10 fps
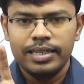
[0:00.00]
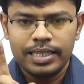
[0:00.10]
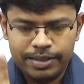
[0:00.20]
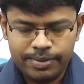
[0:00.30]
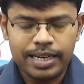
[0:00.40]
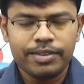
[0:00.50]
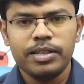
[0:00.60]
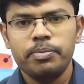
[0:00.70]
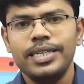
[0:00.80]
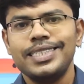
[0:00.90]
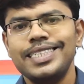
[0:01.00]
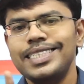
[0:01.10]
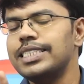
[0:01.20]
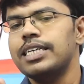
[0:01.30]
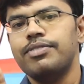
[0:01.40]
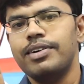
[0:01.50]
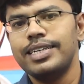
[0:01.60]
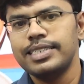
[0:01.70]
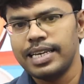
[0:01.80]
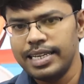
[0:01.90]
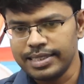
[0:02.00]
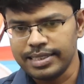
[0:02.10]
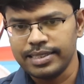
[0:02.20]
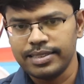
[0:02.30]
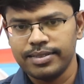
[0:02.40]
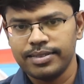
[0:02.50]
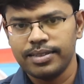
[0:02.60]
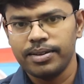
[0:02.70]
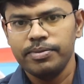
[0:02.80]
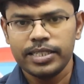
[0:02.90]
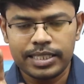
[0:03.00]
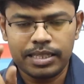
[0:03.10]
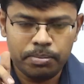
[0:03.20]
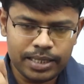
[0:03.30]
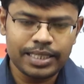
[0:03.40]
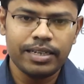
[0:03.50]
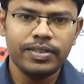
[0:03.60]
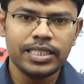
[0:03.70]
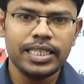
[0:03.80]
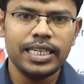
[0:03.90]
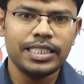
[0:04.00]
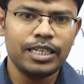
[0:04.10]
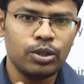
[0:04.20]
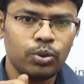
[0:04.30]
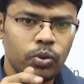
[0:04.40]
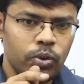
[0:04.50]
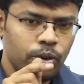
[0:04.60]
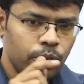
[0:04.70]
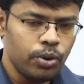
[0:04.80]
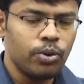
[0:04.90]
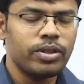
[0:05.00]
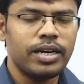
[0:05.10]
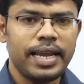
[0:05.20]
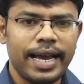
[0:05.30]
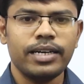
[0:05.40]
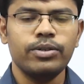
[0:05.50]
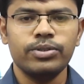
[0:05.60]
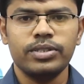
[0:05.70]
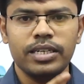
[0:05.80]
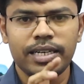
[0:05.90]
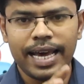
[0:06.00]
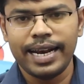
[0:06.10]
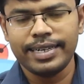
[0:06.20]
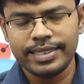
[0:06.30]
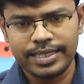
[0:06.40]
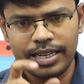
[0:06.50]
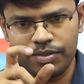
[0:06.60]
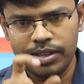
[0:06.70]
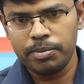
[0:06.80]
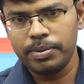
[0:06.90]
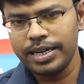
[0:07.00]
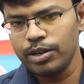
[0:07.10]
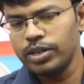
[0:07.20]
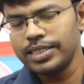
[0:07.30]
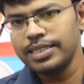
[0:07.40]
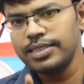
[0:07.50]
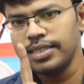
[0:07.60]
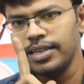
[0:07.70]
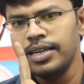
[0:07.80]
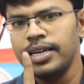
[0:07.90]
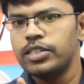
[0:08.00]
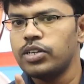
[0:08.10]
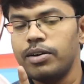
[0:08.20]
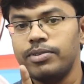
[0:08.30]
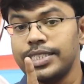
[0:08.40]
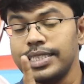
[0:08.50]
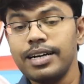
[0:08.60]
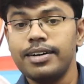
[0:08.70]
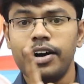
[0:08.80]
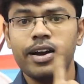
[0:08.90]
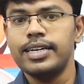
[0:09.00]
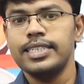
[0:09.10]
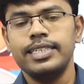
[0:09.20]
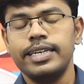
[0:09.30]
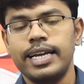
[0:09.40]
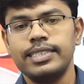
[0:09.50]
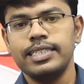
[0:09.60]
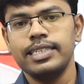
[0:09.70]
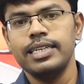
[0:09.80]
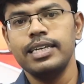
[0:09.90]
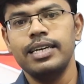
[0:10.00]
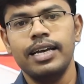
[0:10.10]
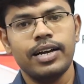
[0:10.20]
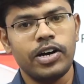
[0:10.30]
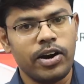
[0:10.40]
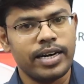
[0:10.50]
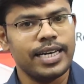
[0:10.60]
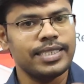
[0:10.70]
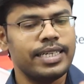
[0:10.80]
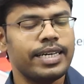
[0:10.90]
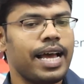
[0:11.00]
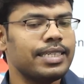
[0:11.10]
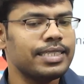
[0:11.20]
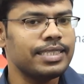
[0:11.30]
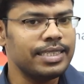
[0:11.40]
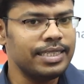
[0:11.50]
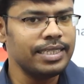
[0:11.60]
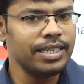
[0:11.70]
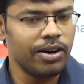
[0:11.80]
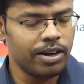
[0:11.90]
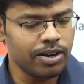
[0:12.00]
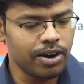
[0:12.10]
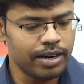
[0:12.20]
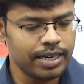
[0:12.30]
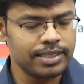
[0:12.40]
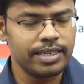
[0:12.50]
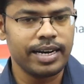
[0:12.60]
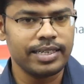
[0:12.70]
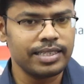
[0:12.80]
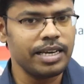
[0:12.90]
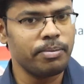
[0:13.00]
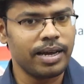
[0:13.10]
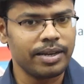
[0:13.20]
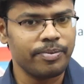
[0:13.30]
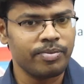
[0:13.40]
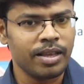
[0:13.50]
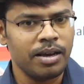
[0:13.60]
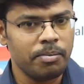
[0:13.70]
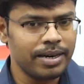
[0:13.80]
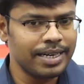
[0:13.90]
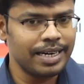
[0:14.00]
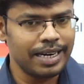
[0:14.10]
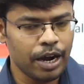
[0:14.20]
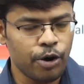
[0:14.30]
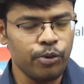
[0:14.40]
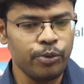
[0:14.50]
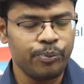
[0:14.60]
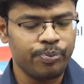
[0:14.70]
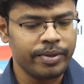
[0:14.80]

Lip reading: Even if the patient eGFR is less, which is the best investigation to know the diagnostic characteristic of that particular cyst, it's always the contrast enhancing CT or contrast enhanced MRI. But now,